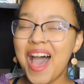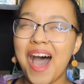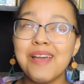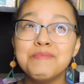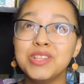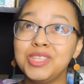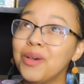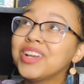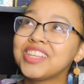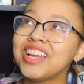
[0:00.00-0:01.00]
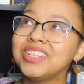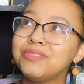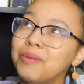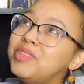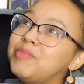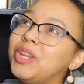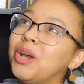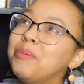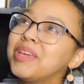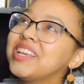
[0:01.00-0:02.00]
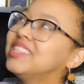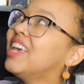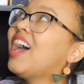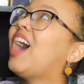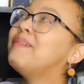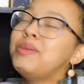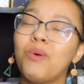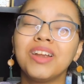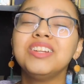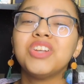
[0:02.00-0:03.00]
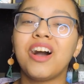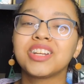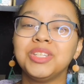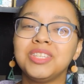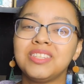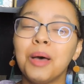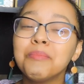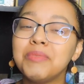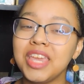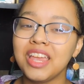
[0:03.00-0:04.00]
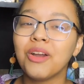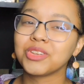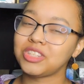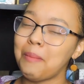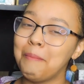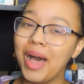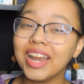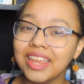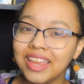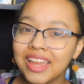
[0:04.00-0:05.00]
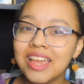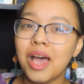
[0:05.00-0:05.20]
I've been so excited to film this video because I've been wanting to talk to something or somebody